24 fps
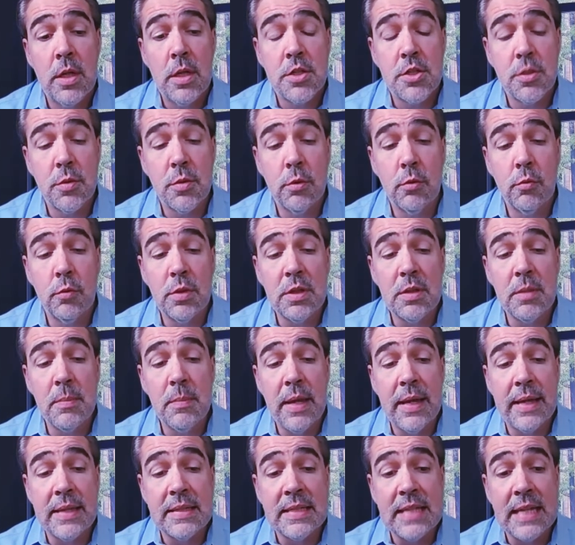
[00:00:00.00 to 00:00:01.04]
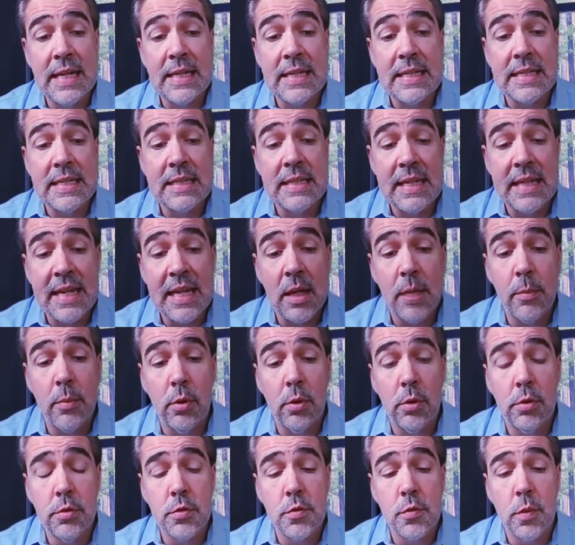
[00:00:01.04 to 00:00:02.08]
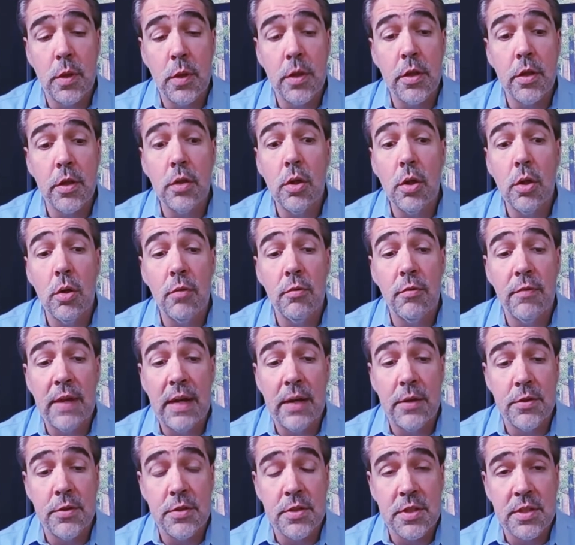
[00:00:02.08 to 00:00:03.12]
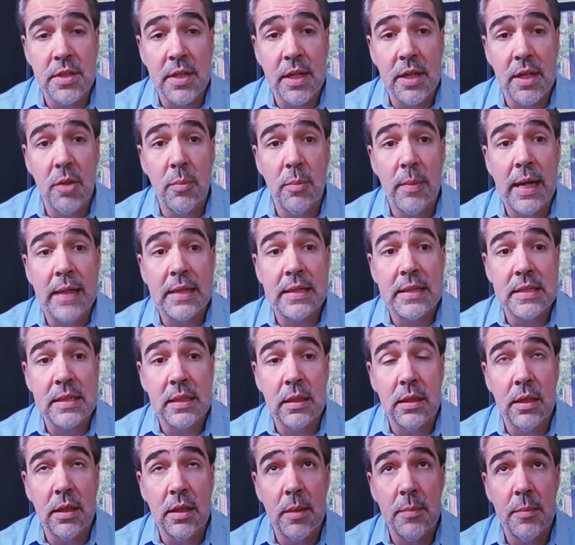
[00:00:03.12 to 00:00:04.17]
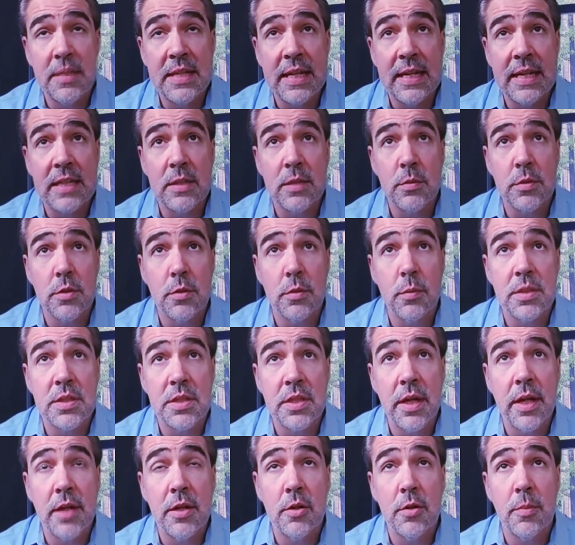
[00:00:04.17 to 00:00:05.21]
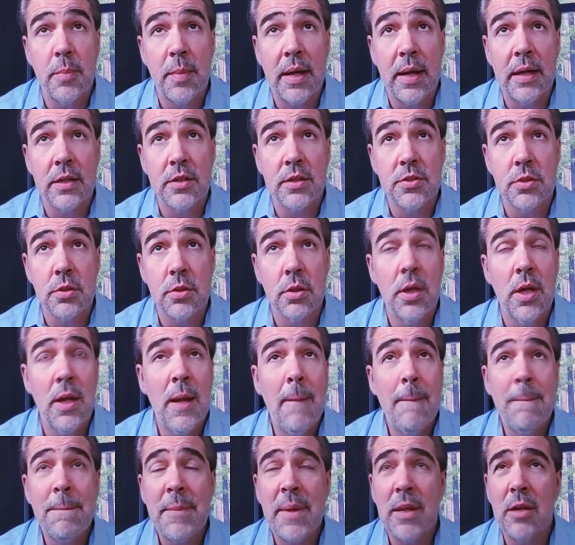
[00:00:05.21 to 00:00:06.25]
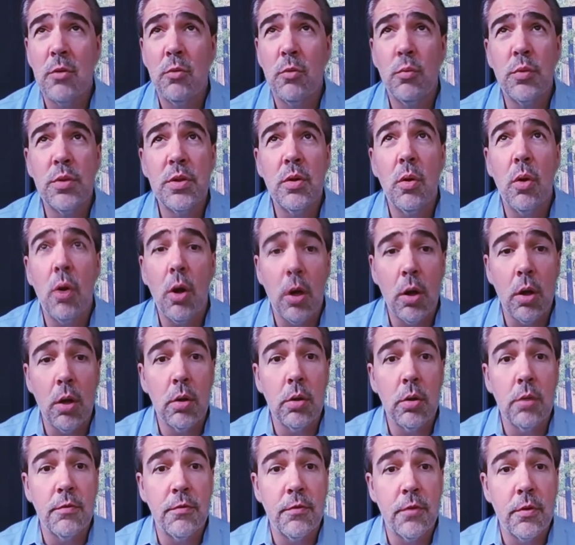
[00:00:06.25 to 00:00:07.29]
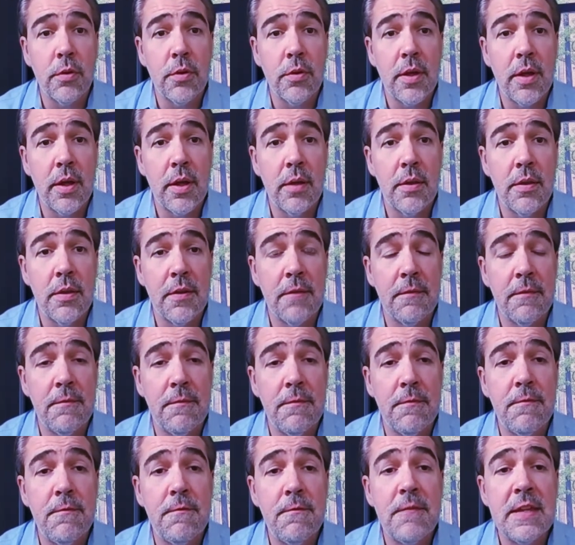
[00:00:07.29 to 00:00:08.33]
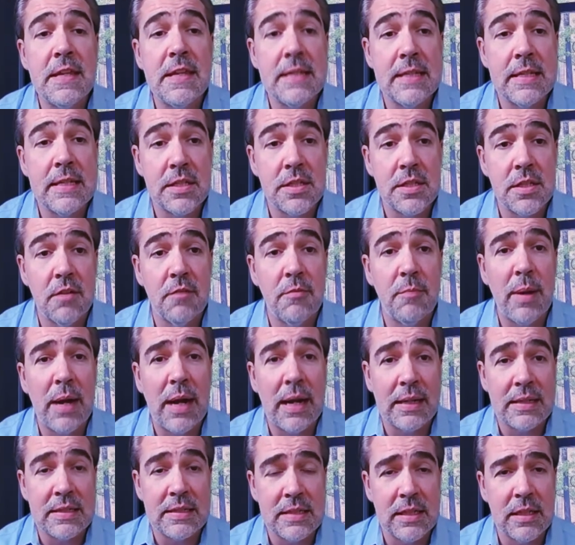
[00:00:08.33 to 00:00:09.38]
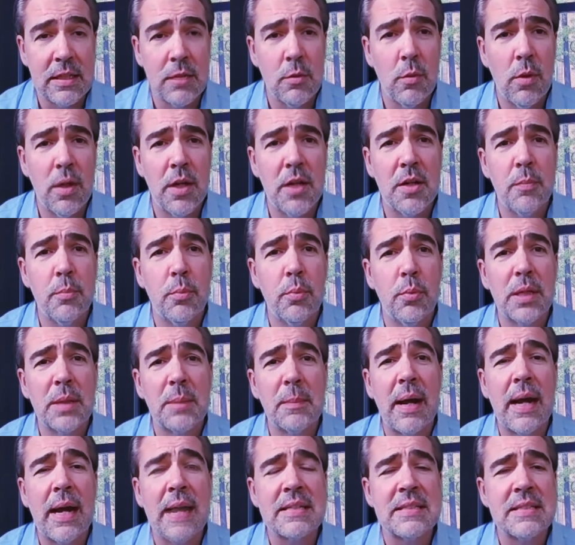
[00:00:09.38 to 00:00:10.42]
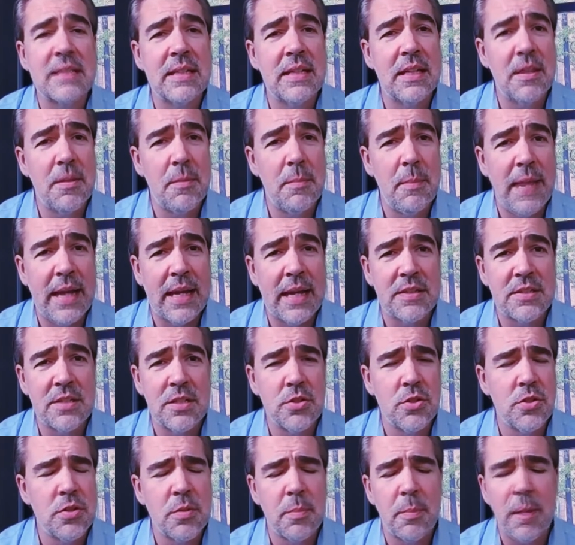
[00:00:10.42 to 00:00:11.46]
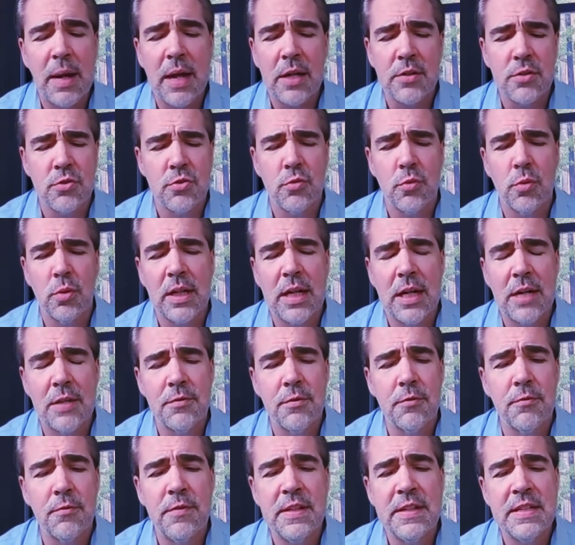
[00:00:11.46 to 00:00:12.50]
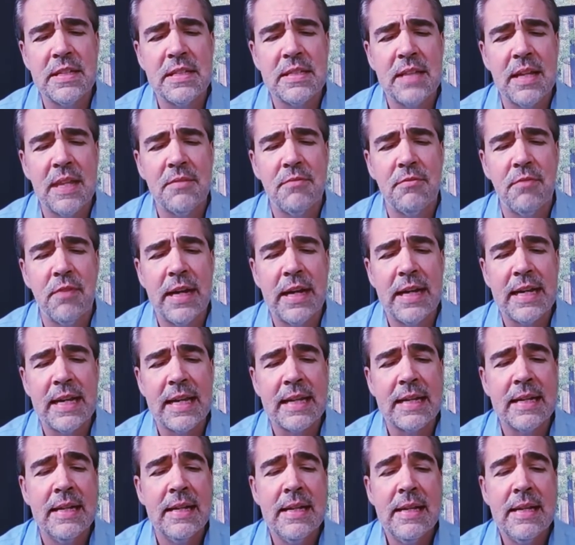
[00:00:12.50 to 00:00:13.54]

So when we met Danny Campbell, who's one of the co-founders of Title Boxing Club, Danny was a retired boxer, had a real heart for the the fitness of boxing. He wanted to bring boxing to the masses, use a boxer's workout for fitness, not fighting.